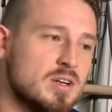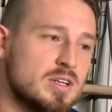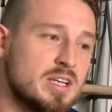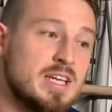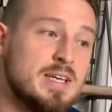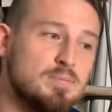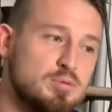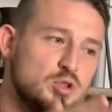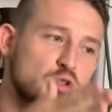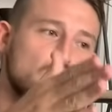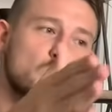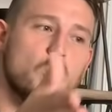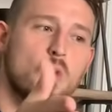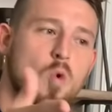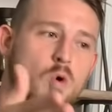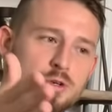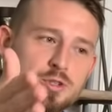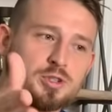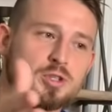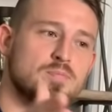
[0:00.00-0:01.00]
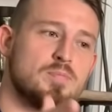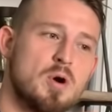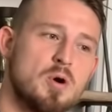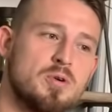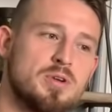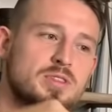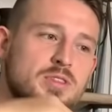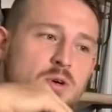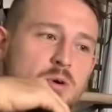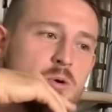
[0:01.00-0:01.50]
Keeps you towards your
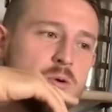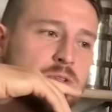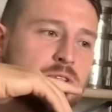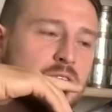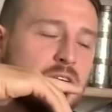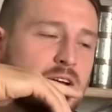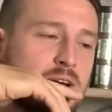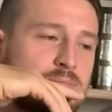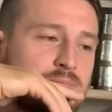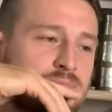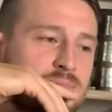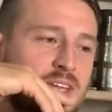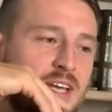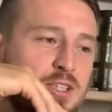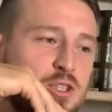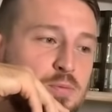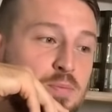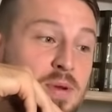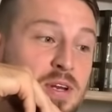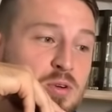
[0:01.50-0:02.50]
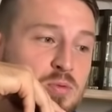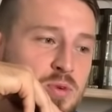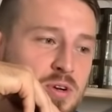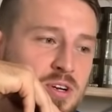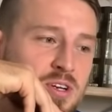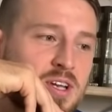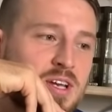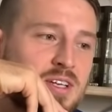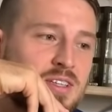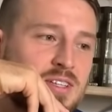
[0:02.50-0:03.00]
opponent the whole time. Nice spinning rear
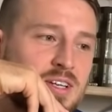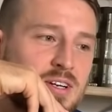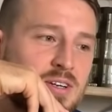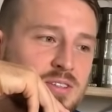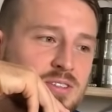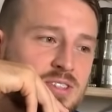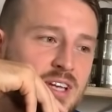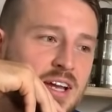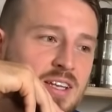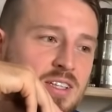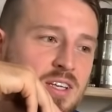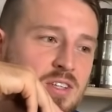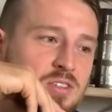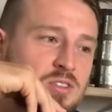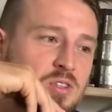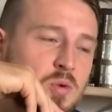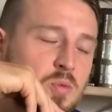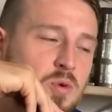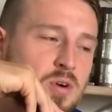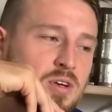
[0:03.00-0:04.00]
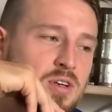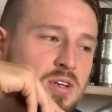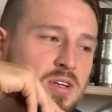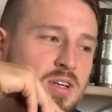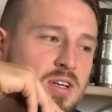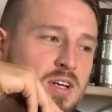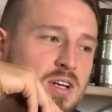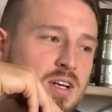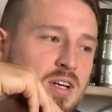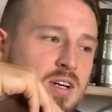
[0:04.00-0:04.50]
kick there. Side kicks don't work.
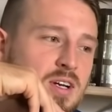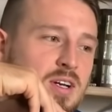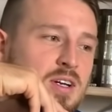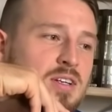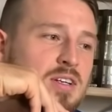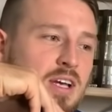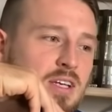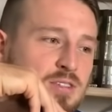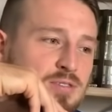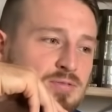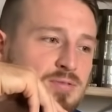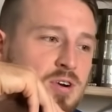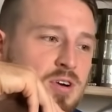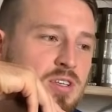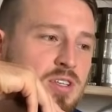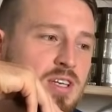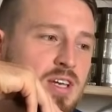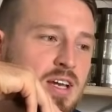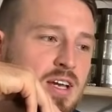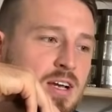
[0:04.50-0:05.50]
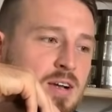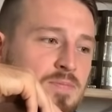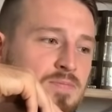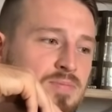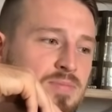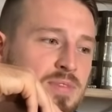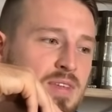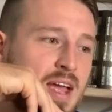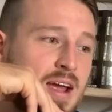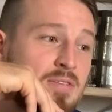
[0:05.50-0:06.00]
Nice front kick.
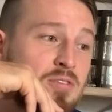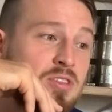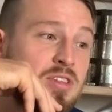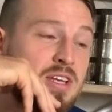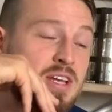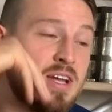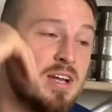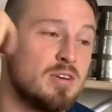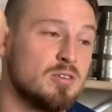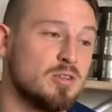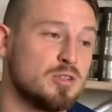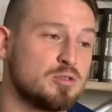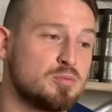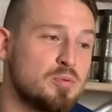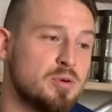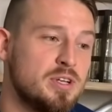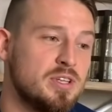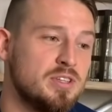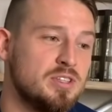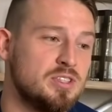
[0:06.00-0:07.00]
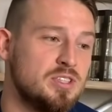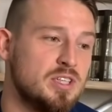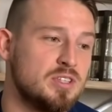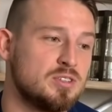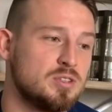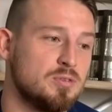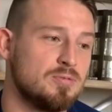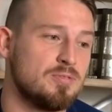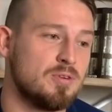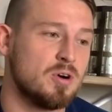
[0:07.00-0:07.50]
Everything here looks pretty legit
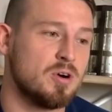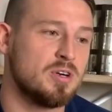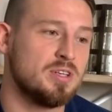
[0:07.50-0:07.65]
so far.